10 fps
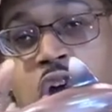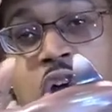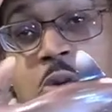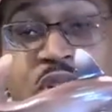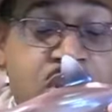
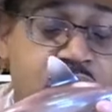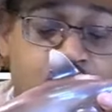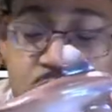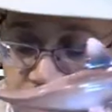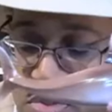are made of,
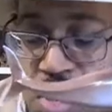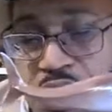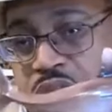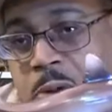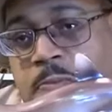well,
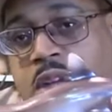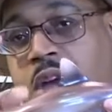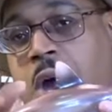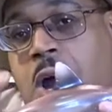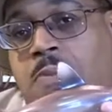sharks too,
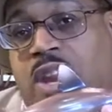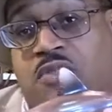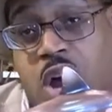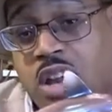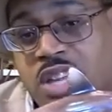are made of
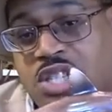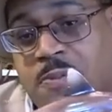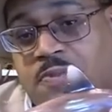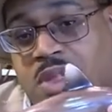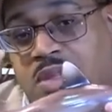cartilage,
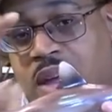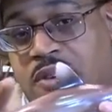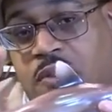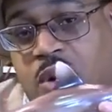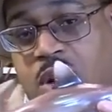
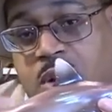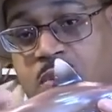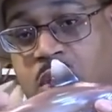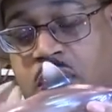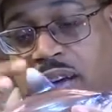therefore,
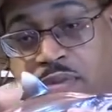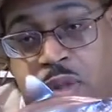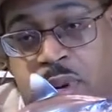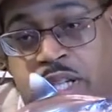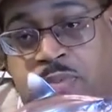you know, have those
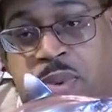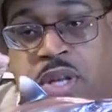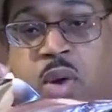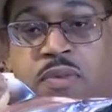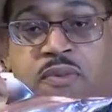parts. But we
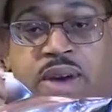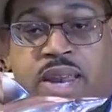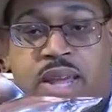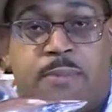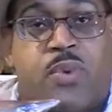do often
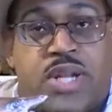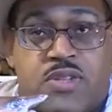find imprints